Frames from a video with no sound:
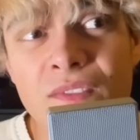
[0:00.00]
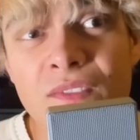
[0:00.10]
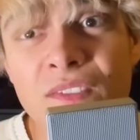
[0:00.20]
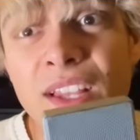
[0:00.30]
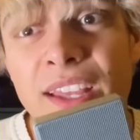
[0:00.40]

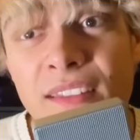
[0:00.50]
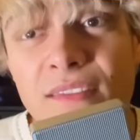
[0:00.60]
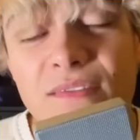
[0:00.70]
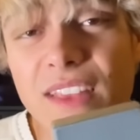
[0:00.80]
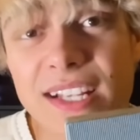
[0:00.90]
like,
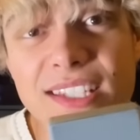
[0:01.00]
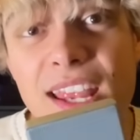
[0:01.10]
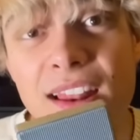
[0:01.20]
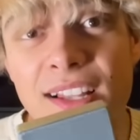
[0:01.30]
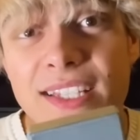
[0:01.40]
that's
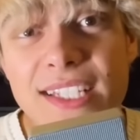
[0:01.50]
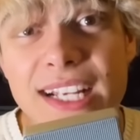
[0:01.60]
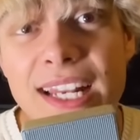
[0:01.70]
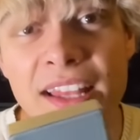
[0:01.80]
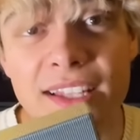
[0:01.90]
it. Like, that's
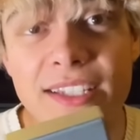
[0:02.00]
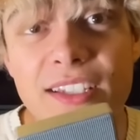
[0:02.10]
kind of like the